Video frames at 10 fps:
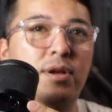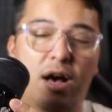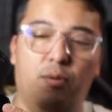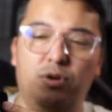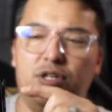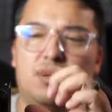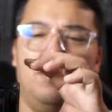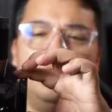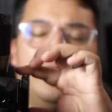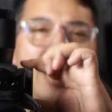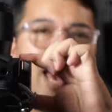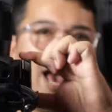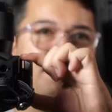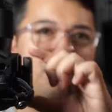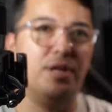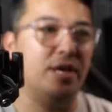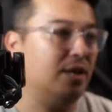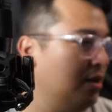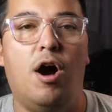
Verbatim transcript: uh, which is almost like a half plate.